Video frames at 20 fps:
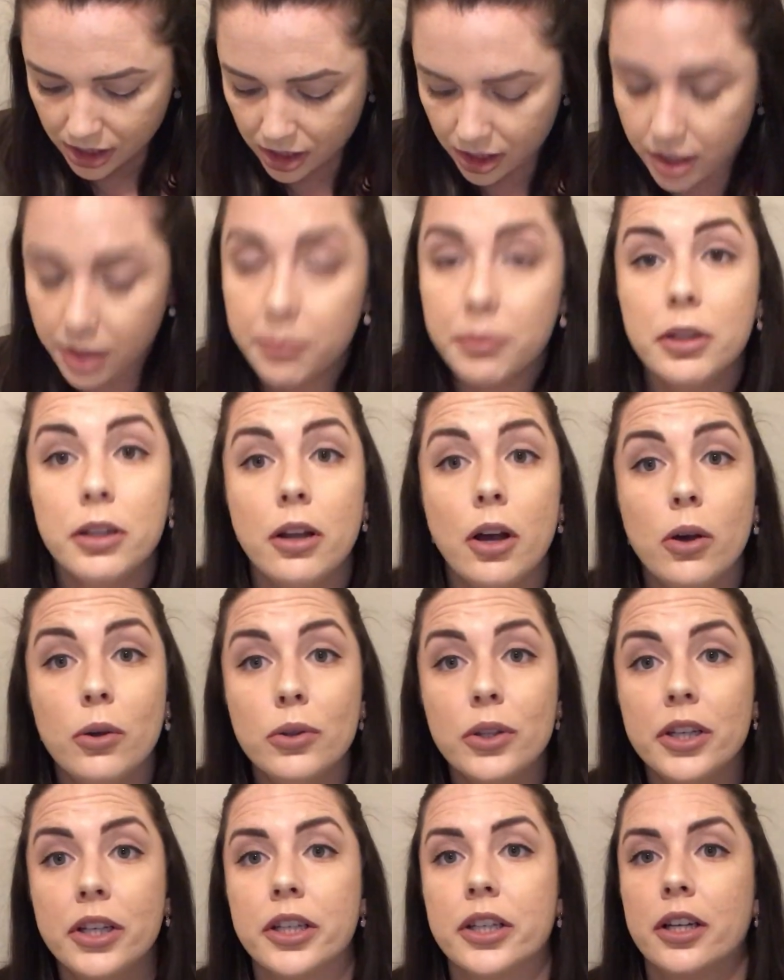
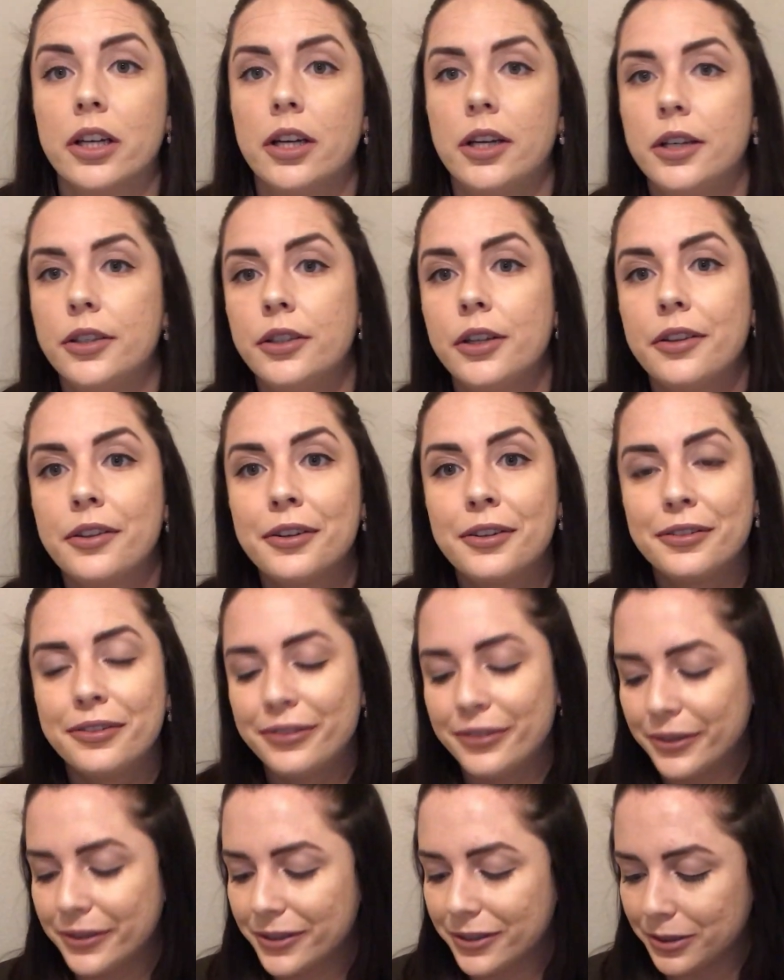Oh look, another
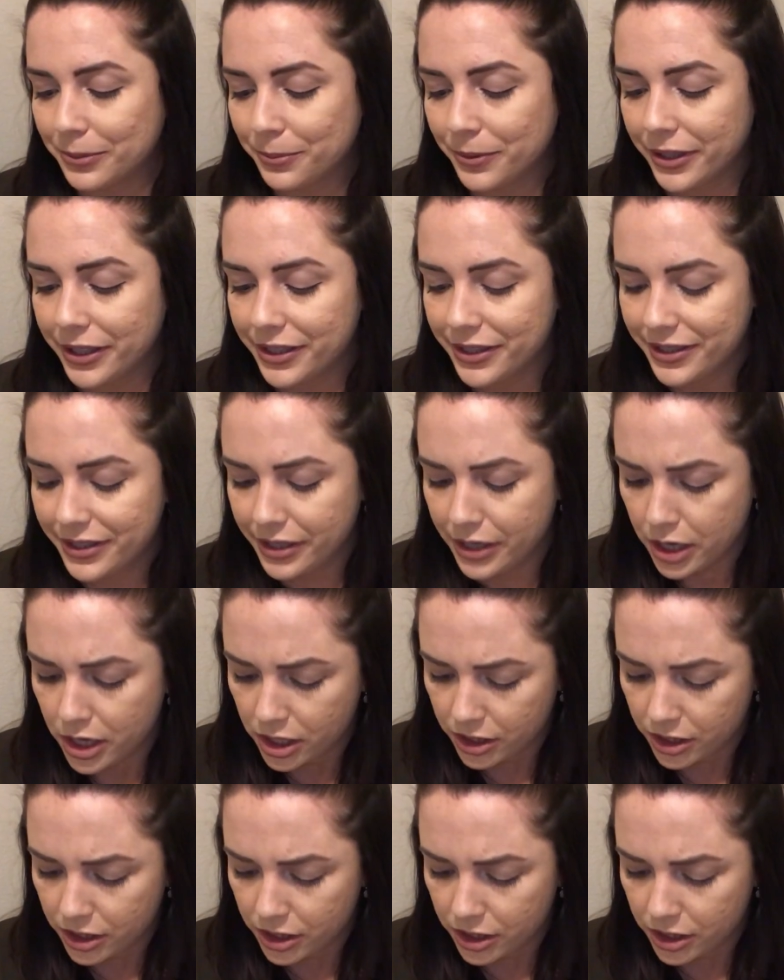floral print.